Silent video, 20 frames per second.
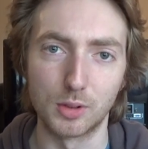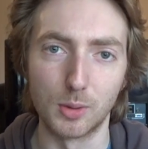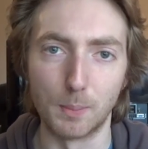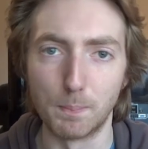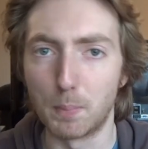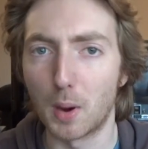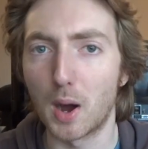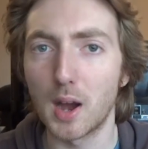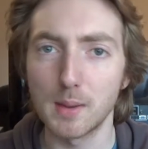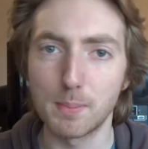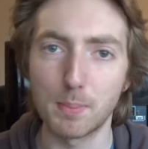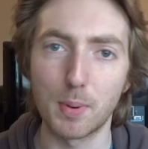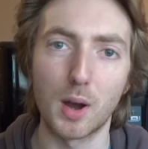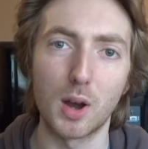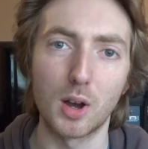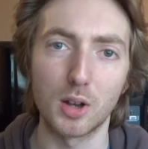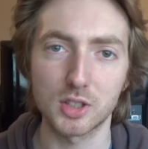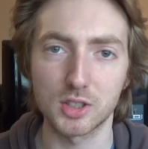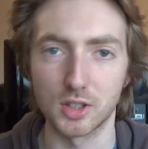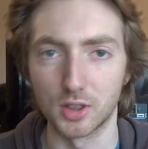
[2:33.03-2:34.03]
to
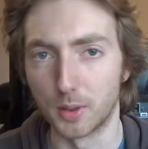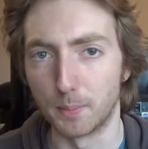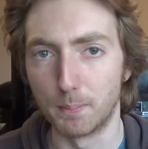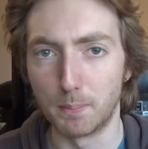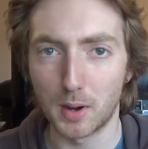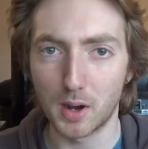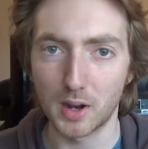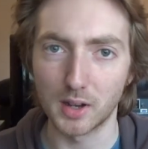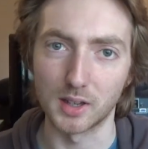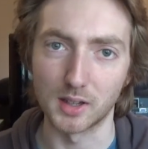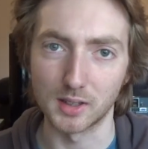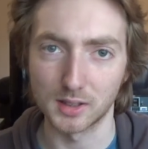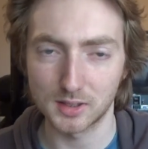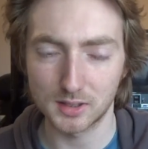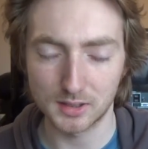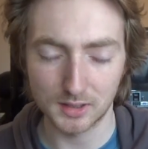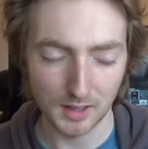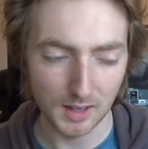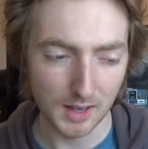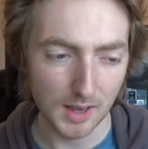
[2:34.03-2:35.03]
bypass the
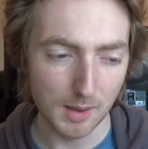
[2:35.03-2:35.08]
bias